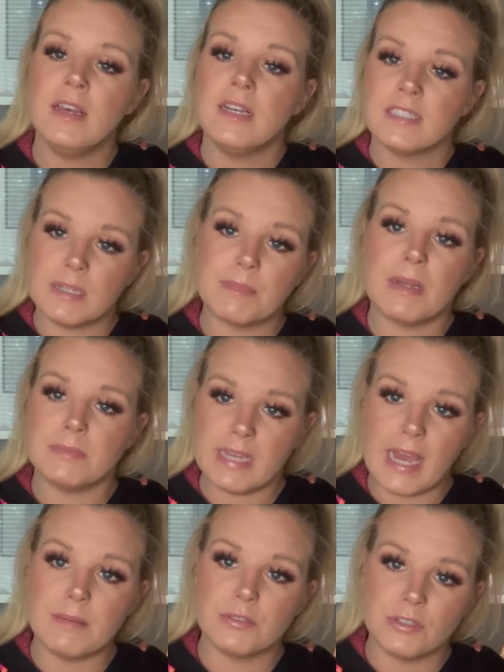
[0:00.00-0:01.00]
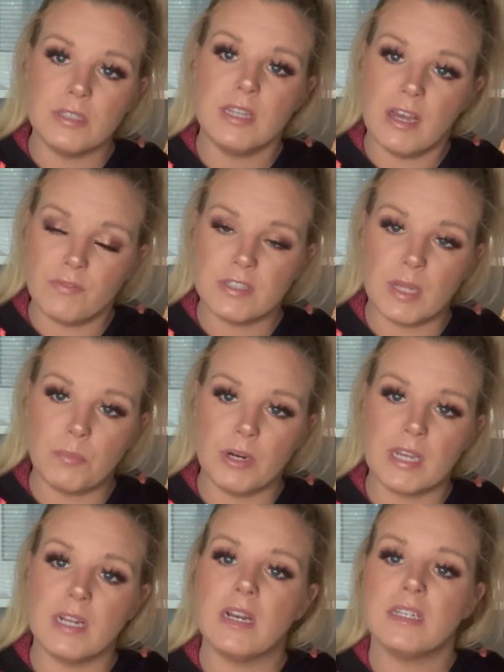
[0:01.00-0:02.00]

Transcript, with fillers: Sometimes I absolutely love what they bring in.